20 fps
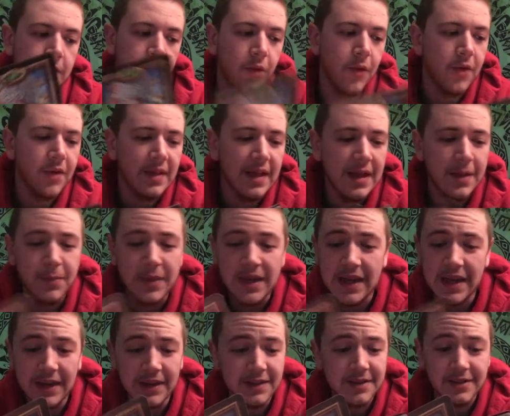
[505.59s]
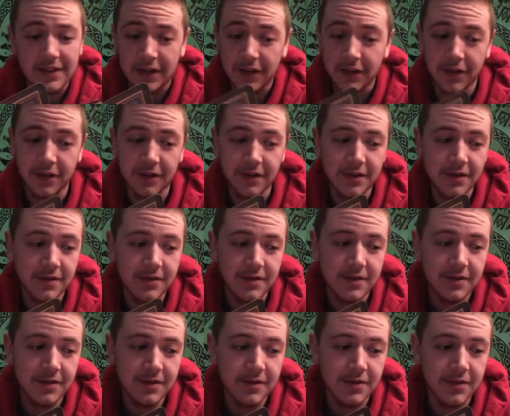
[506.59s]
or like being single,
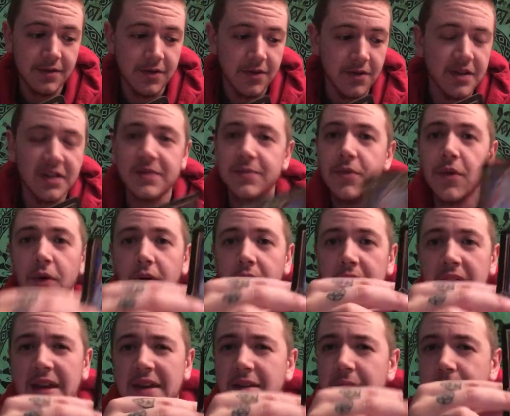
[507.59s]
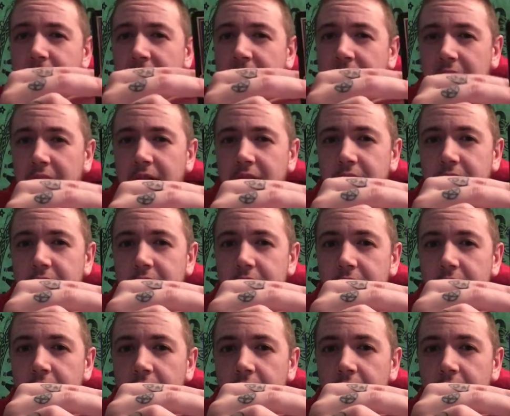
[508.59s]
or just more independent,